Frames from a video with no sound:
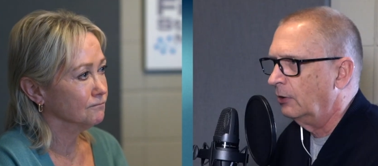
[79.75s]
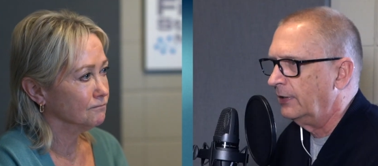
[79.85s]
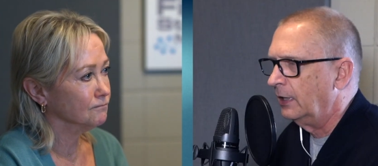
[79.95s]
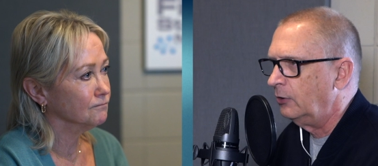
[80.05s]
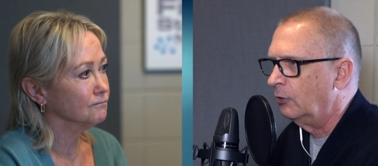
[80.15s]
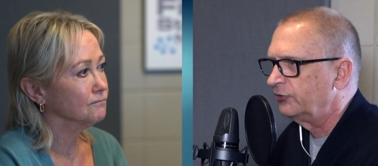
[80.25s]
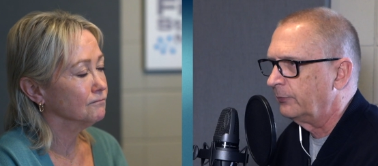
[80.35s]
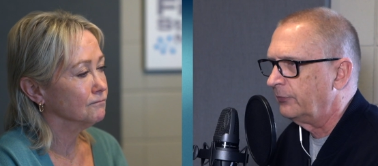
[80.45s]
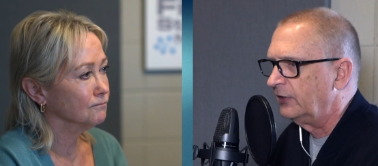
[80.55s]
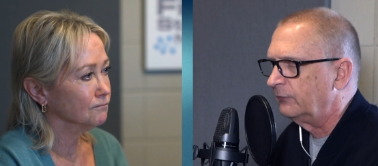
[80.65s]
Speaker 1: And then I know
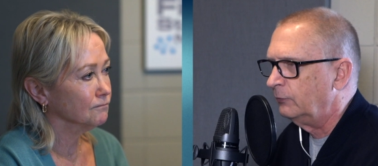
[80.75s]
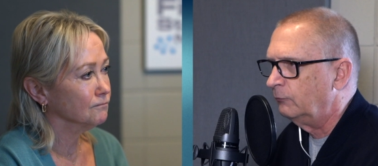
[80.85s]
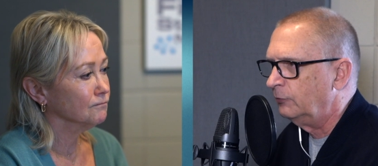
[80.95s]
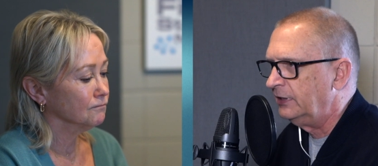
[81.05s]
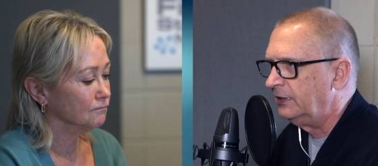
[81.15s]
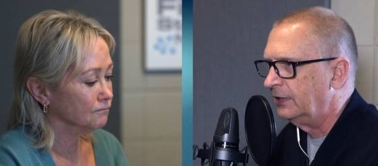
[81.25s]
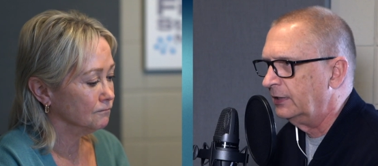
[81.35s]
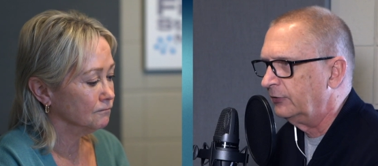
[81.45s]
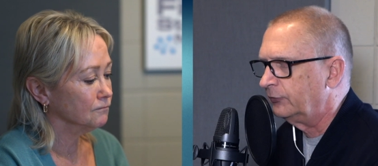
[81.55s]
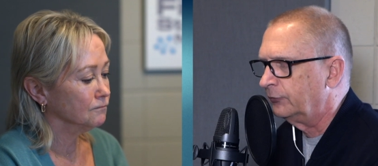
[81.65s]
some things we, we need to get
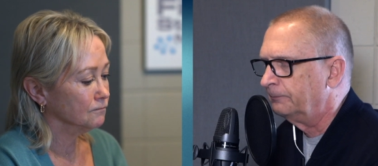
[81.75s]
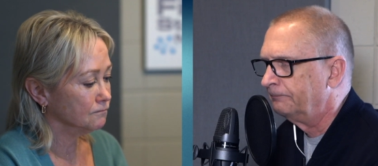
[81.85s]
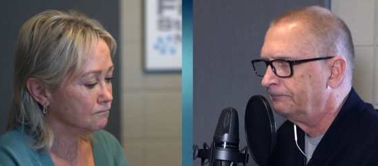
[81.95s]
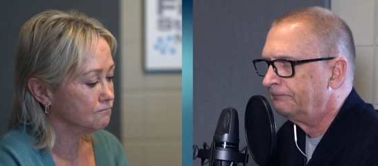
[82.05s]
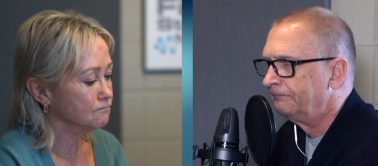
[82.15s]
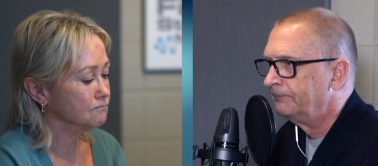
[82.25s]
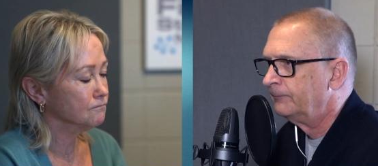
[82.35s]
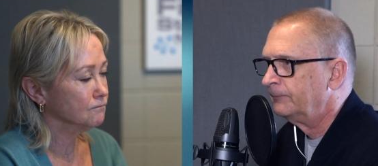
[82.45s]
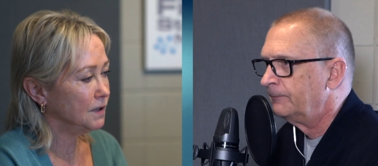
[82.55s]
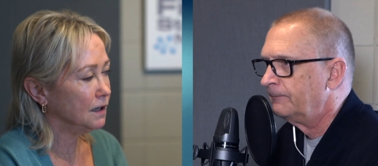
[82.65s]
into. Mm-hmm.
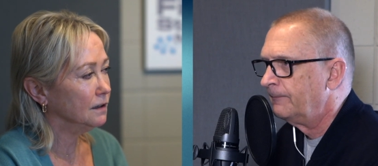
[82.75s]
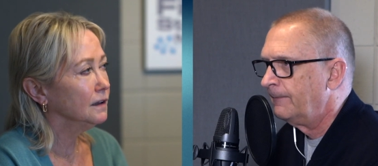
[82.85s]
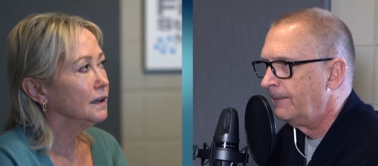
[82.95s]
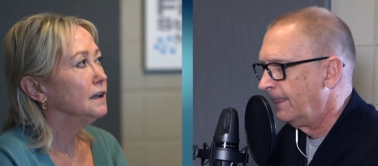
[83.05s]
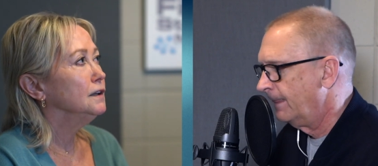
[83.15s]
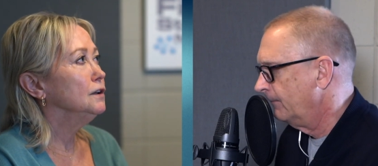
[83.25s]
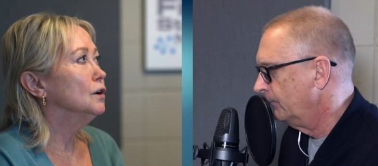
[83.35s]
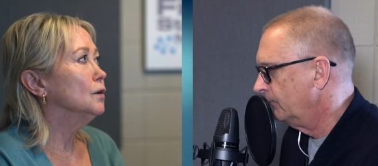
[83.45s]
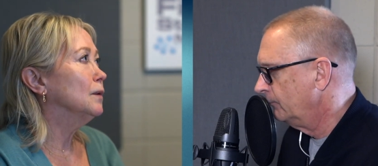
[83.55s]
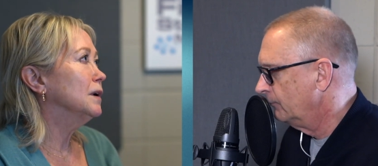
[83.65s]
Speaker 2: Yeah. You
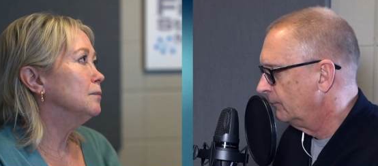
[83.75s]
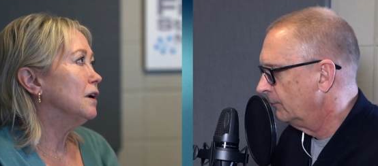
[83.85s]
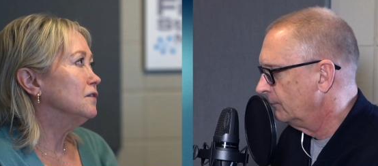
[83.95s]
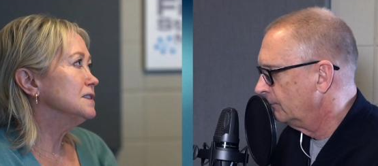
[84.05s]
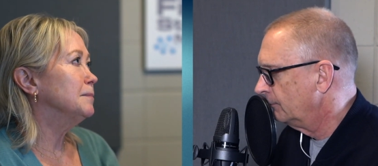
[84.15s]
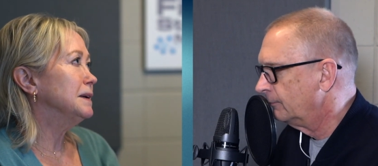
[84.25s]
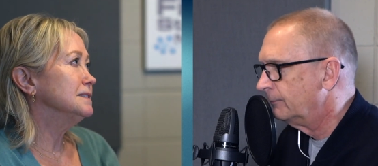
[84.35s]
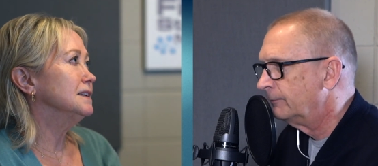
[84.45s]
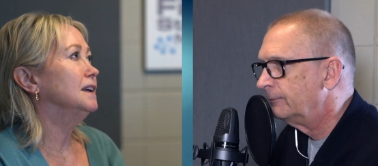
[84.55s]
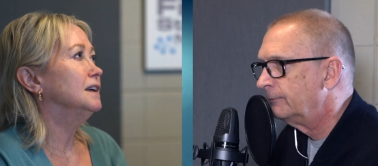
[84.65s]
know, I want to preface it by
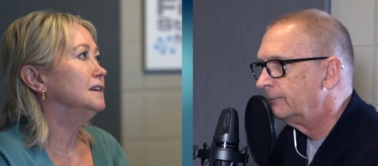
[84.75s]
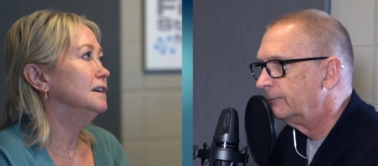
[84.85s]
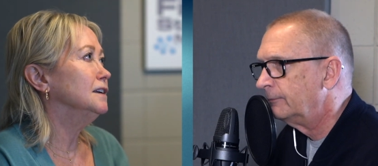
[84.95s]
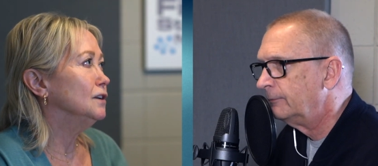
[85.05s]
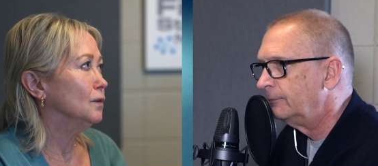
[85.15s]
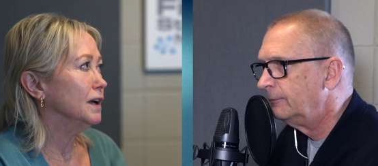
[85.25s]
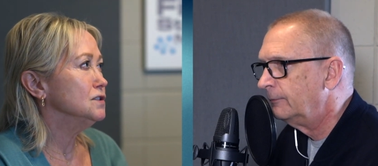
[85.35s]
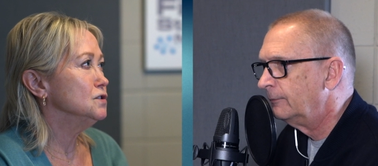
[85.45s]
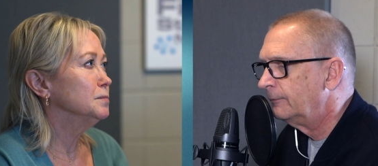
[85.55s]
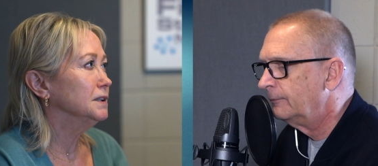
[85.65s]
saying, you know, I
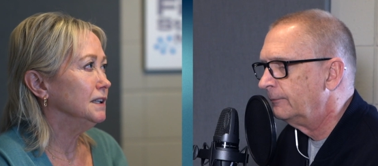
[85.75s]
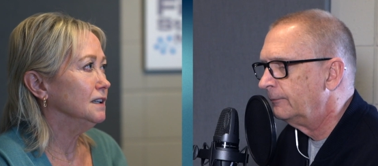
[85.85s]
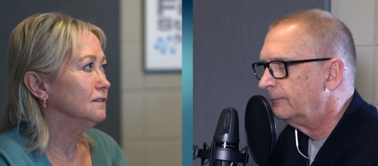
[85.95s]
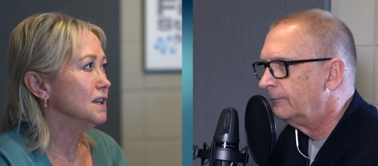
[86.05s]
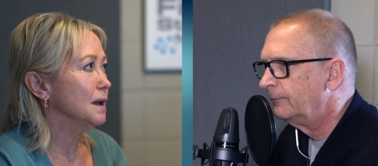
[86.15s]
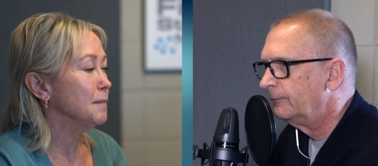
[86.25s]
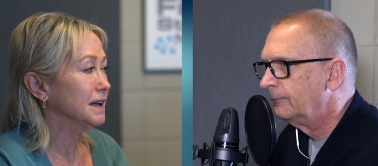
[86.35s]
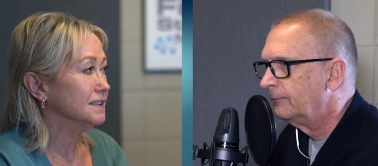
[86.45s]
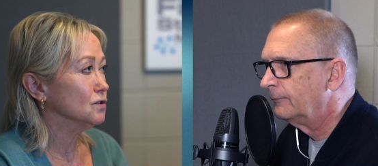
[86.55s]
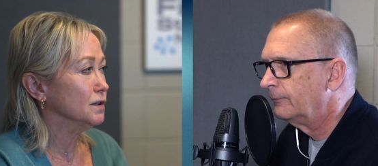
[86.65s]
do believe that
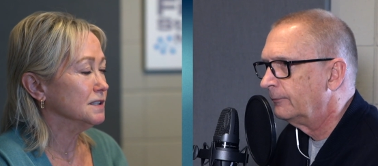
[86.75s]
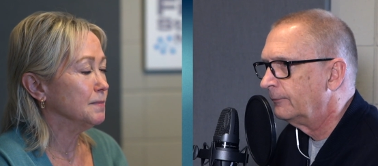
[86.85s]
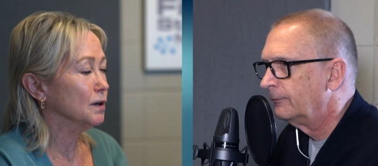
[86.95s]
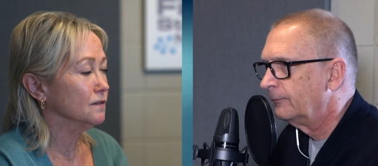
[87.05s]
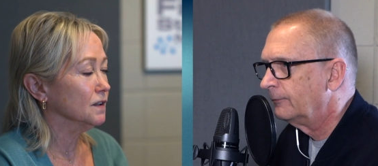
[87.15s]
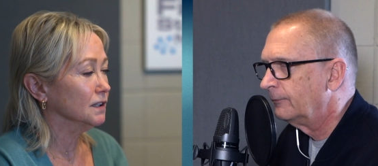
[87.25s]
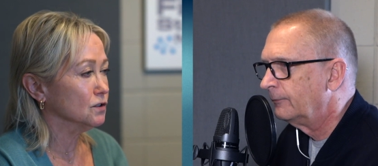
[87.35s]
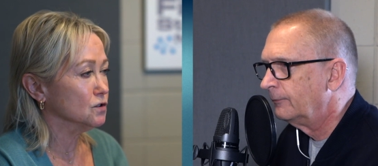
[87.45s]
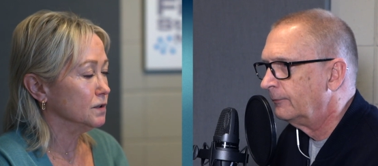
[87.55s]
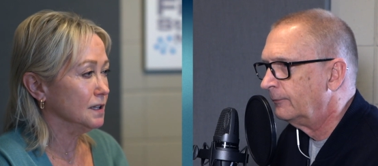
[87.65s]
my story is part of the
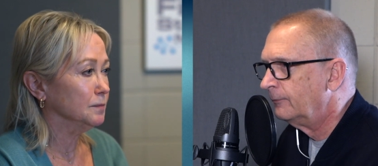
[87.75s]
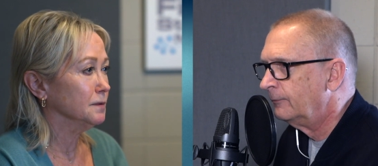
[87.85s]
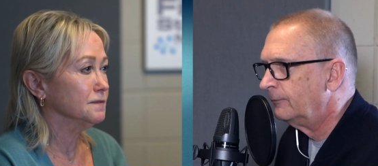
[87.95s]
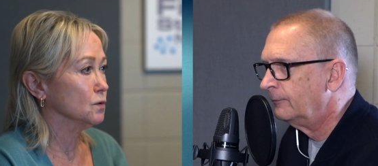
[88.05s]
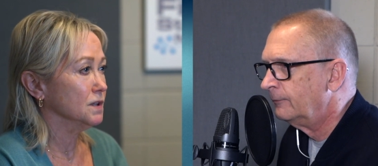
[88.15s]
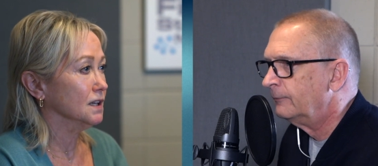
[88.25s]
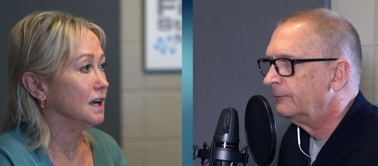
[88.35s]
larger redemptive story that